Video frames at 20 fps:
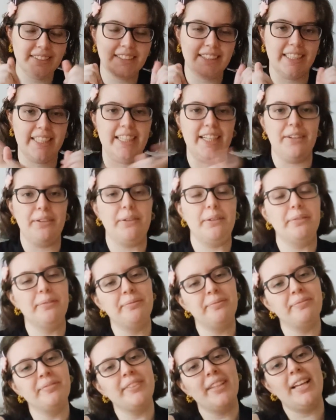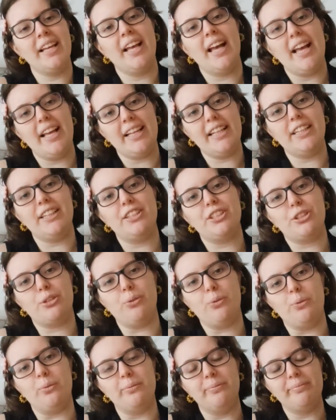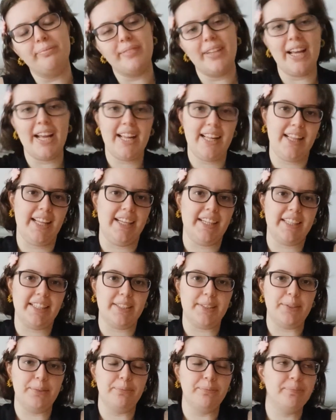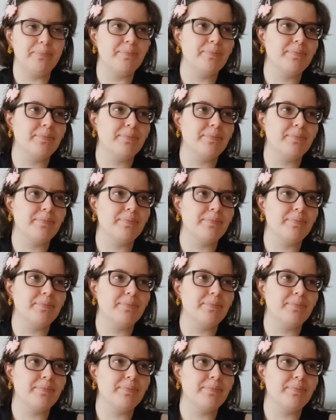check it out. It's cool, I like it.